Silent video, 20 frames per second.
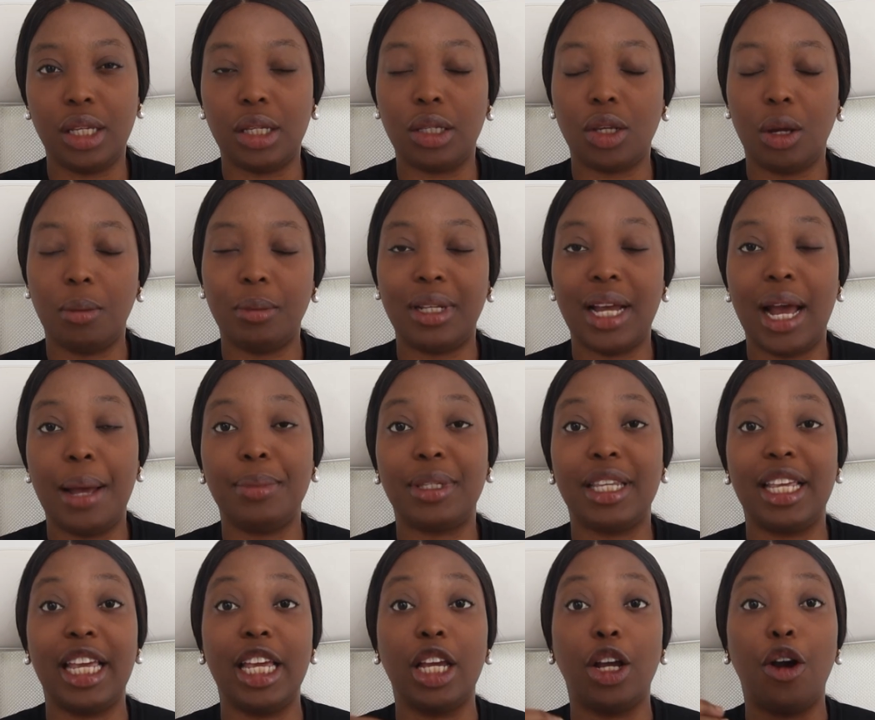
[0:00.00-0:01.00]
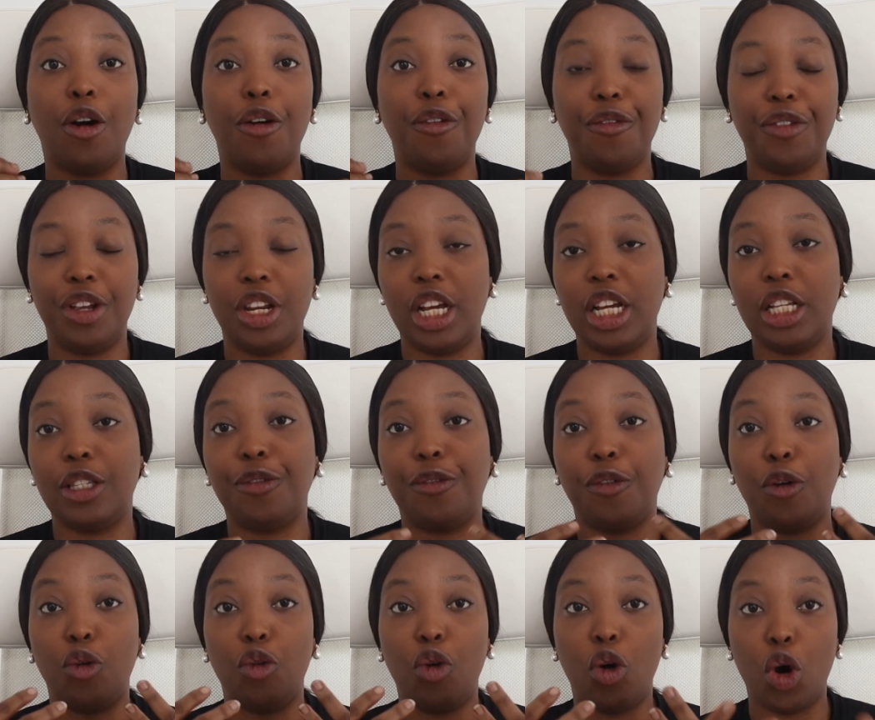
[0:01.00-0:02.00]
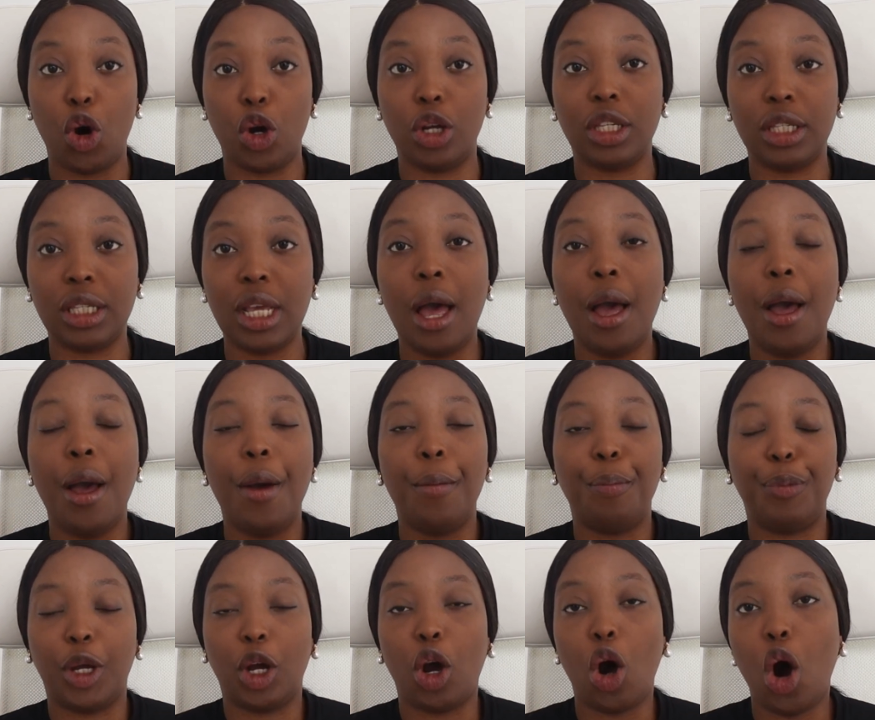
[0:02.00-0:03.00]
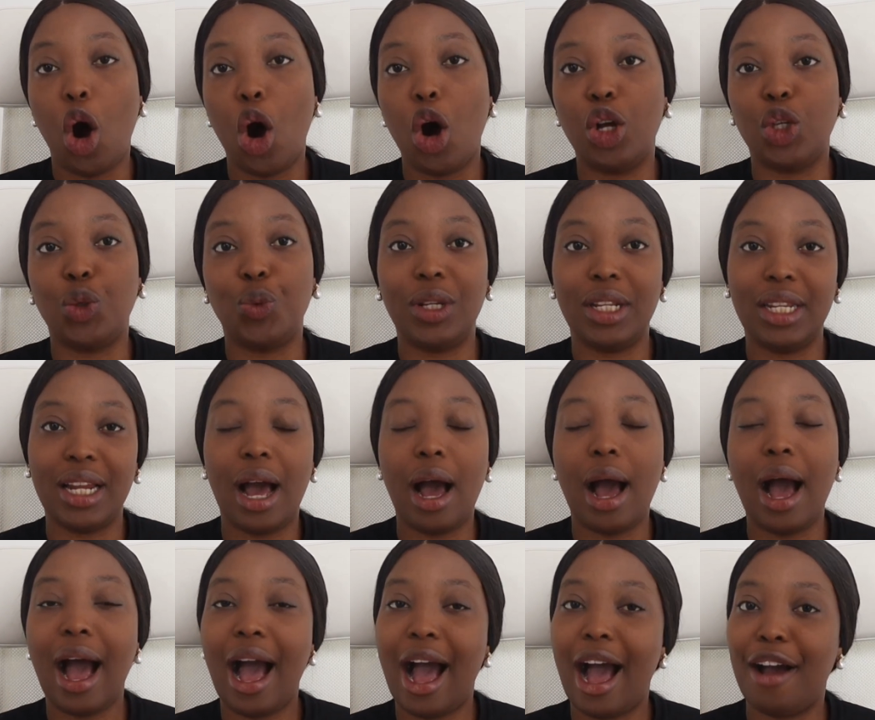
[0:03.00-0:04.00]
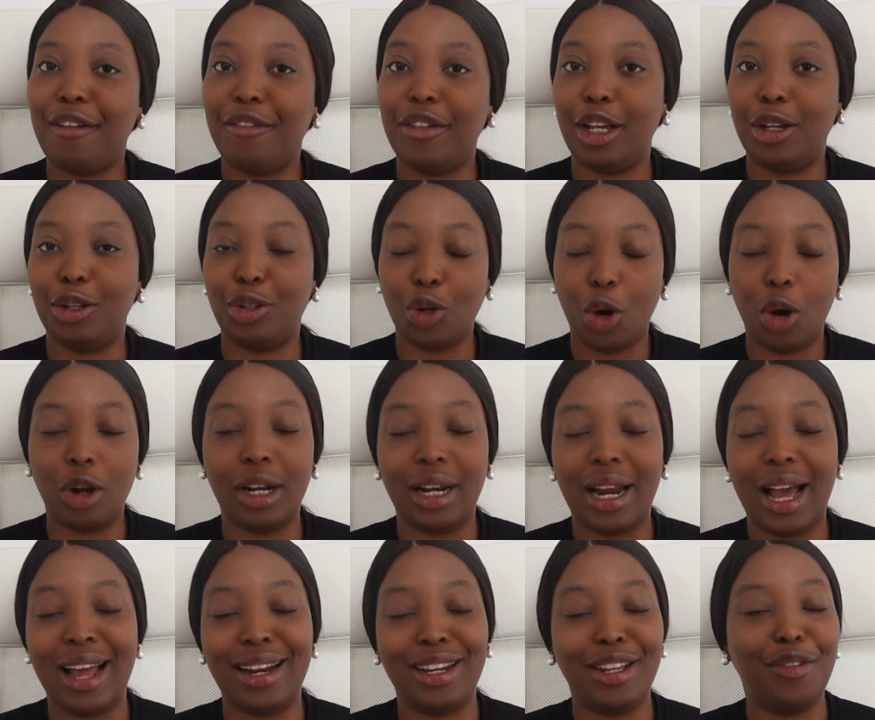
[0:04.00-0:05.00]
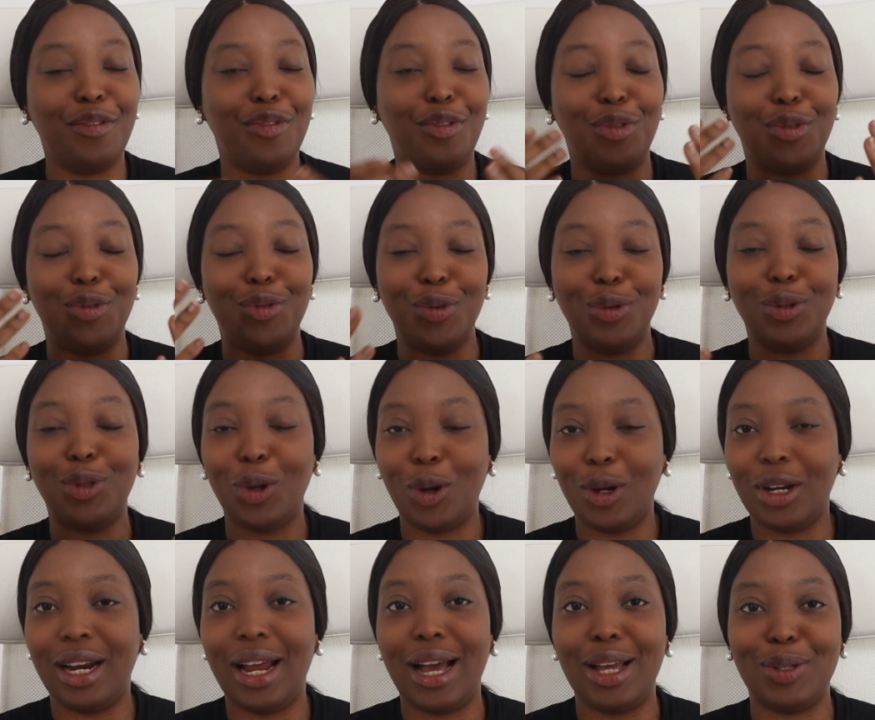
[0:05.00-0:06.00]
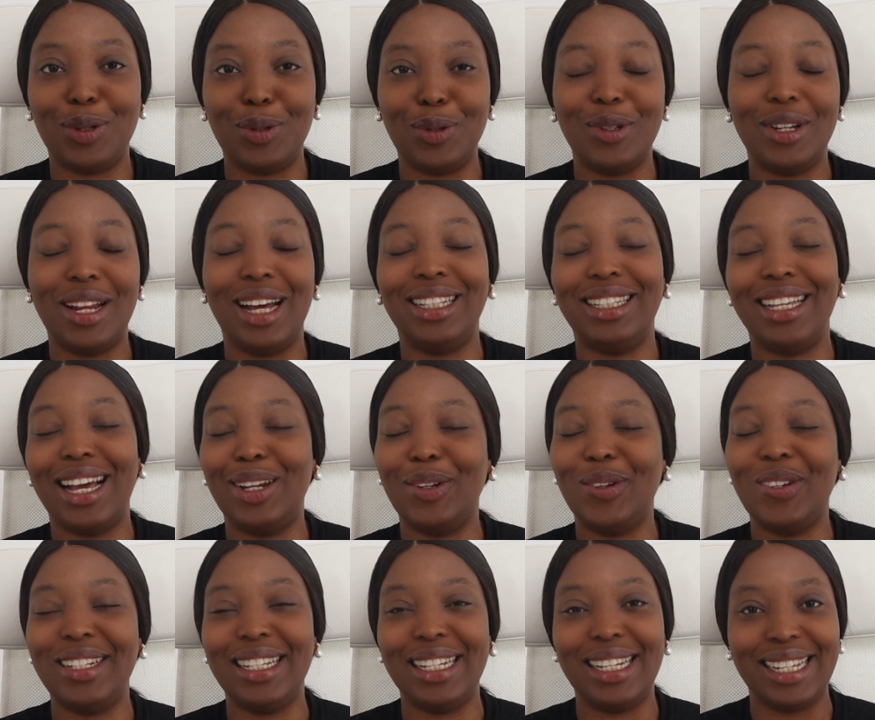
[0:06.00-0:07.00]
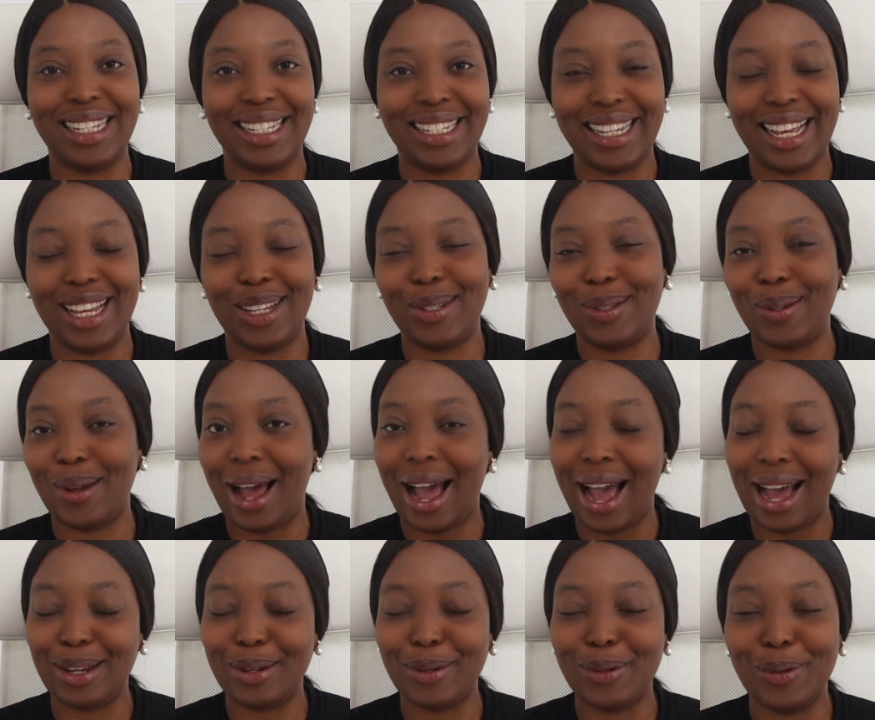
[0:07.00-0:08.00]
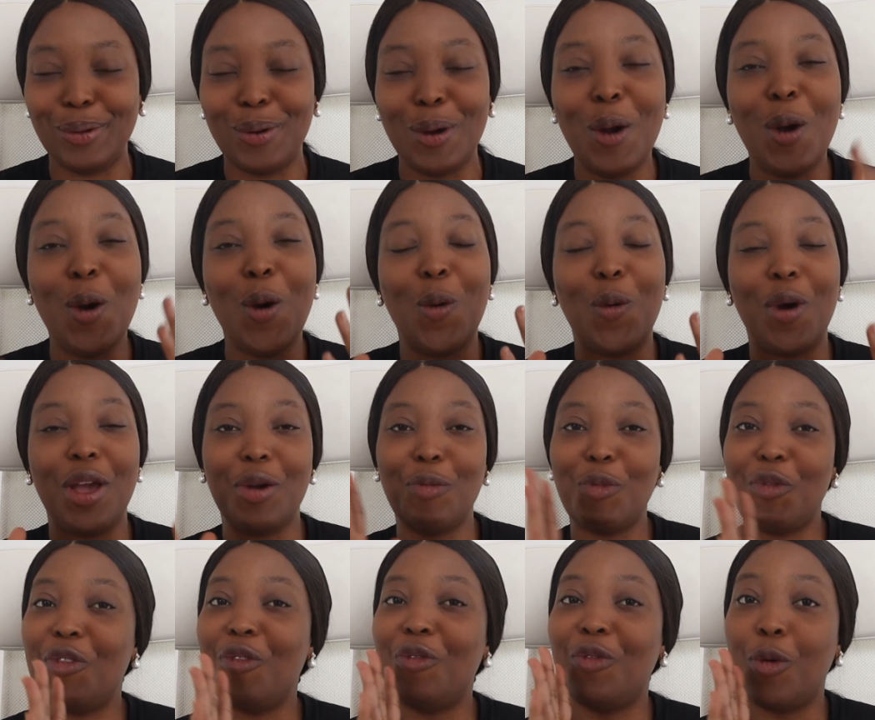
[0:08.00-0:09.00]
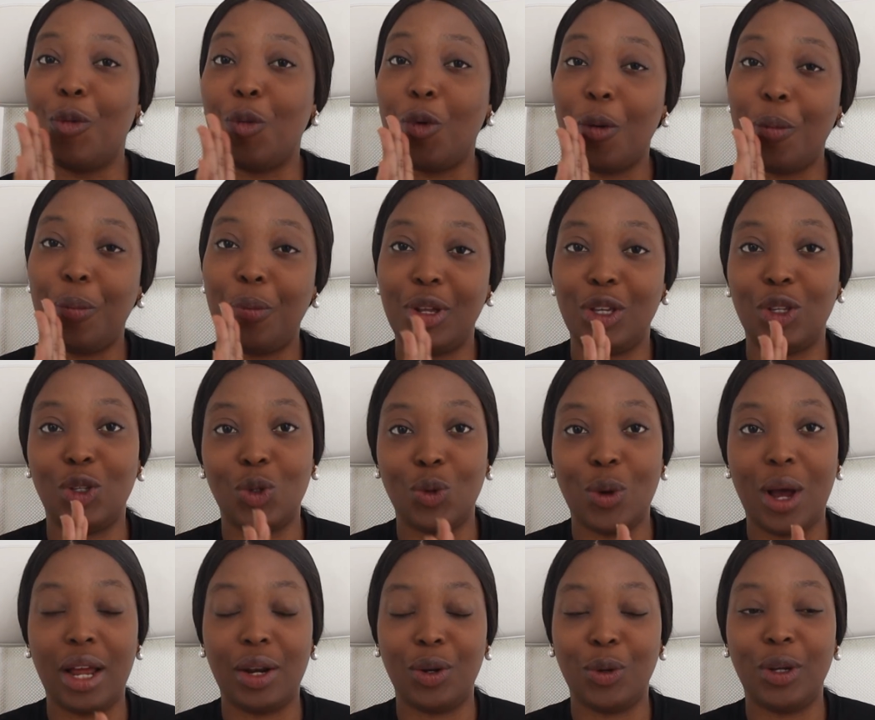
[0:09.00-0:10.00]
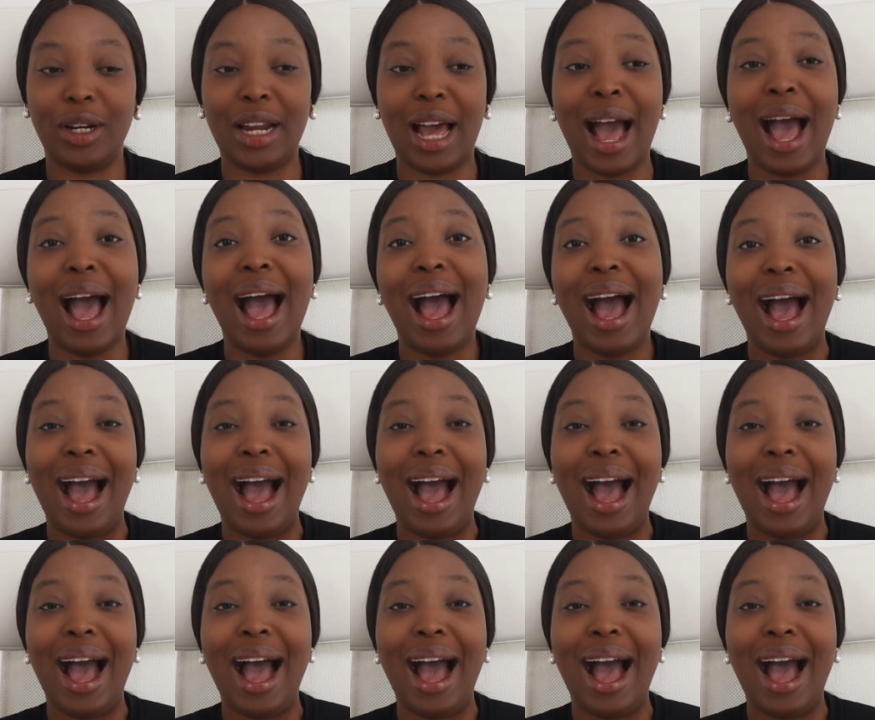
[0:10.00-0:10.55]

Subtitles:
is sometimes inconvenient for us because we now have a toddler, and if you know toddlers, you know that they are not the easiest to handle when you're moving from one place to another.